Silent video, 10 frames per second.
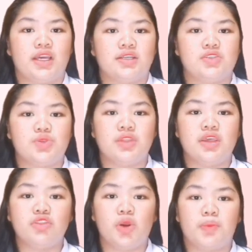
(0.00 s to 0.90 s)

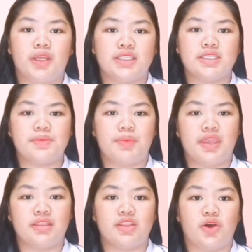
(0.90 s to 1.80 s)
Students who
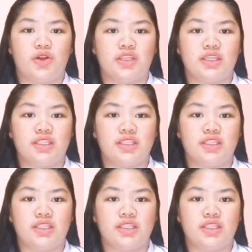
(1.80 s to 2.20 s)
participate in online